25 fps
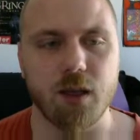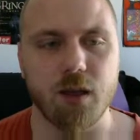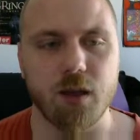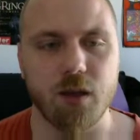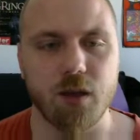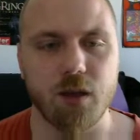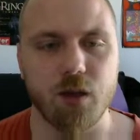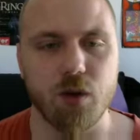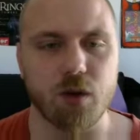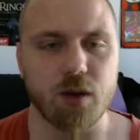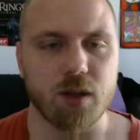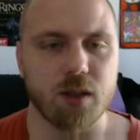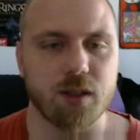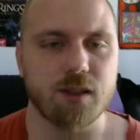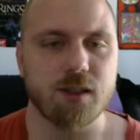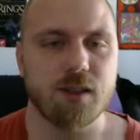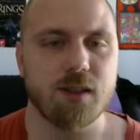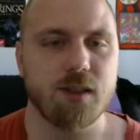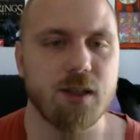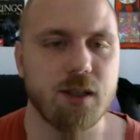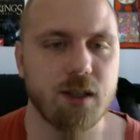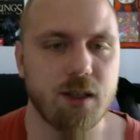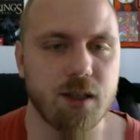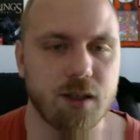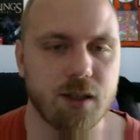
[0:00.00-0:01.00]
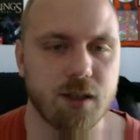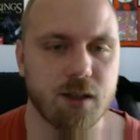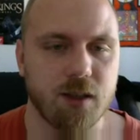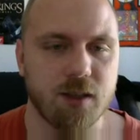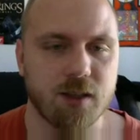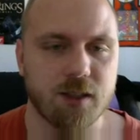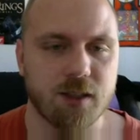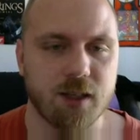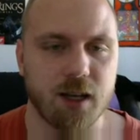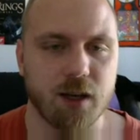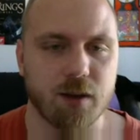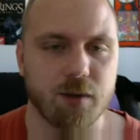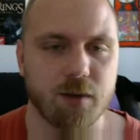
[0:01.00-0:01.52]
you can see the
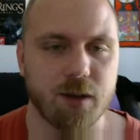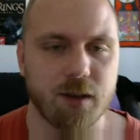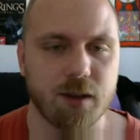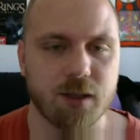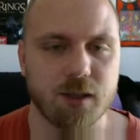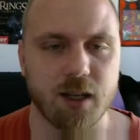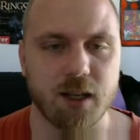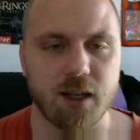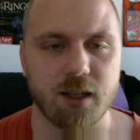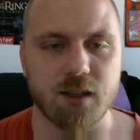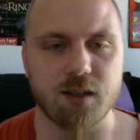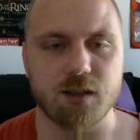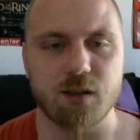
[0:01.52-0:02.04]
design of his legs.